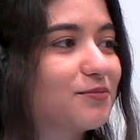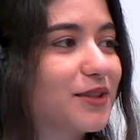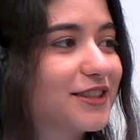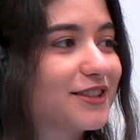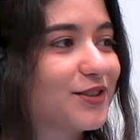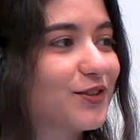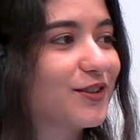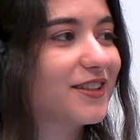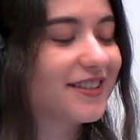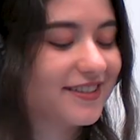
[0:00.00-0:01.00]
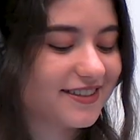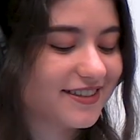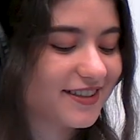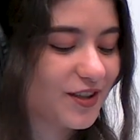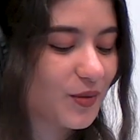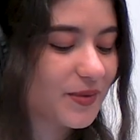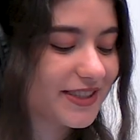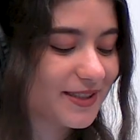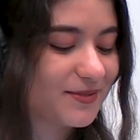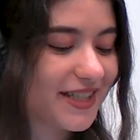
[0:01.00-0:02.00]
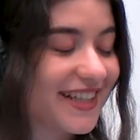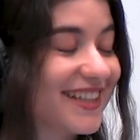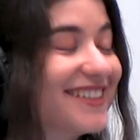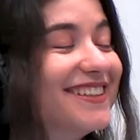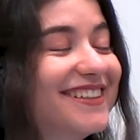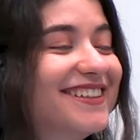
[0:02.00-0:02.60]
based on comments I'm getting.